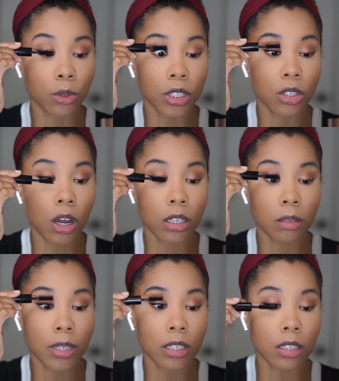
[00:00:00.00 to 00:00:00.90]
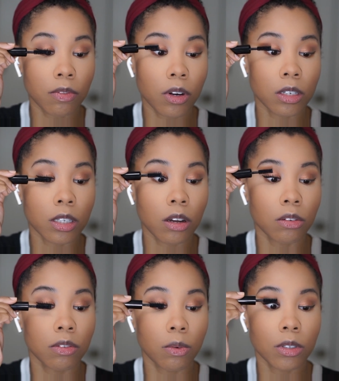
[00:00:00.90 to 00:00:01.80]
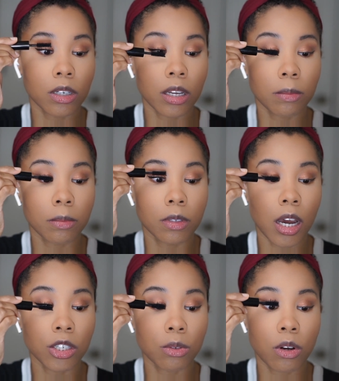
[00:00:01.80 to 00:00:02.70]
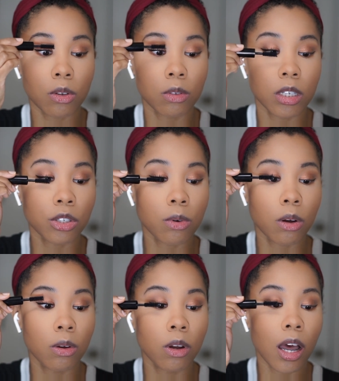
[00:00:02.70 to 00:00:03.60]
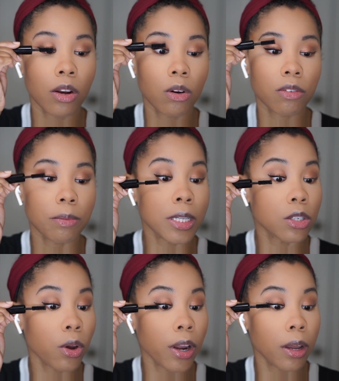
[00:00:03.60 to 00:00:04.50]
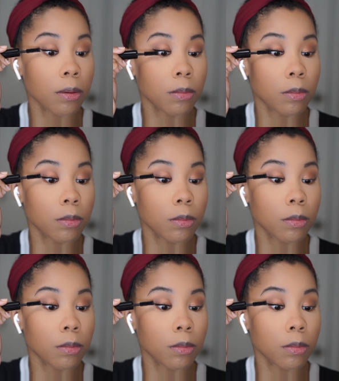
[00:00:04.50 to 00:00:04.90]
she's gone into business for herself. What's her name? Tisha Rowe? I know her from Instagram,